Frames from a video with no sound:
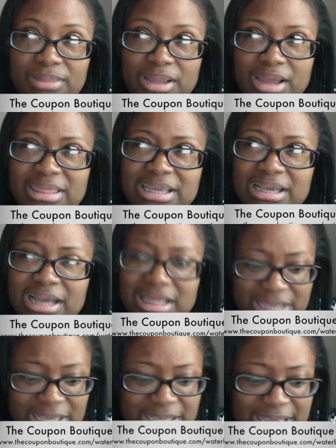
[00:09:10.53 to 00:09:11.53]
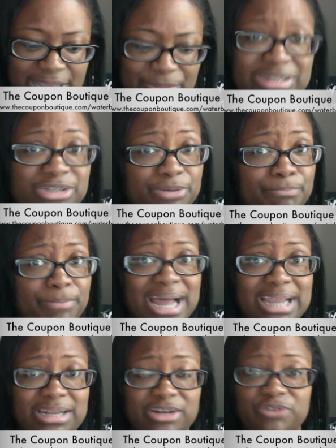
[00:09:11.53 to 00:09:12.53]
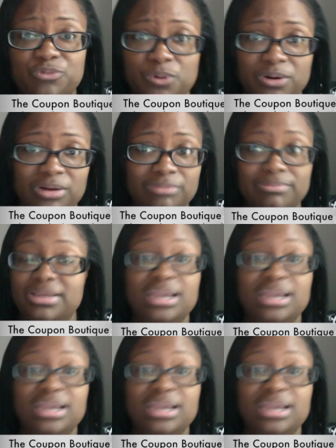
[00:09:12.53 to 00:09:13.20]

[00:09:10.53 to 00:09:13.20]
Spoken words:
I think it came out to a pint of water.